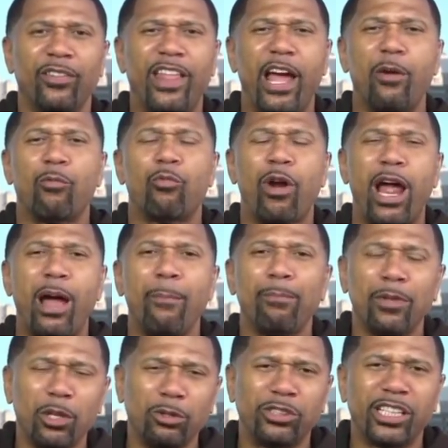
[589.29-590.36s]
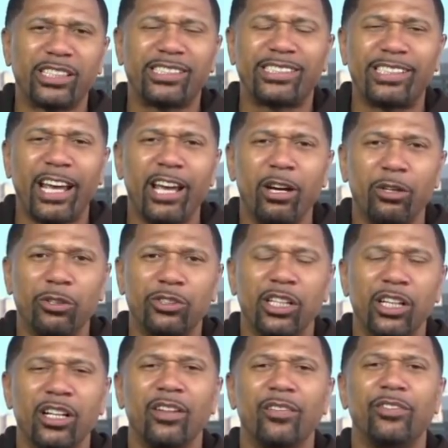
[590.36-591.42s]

that rap music sells.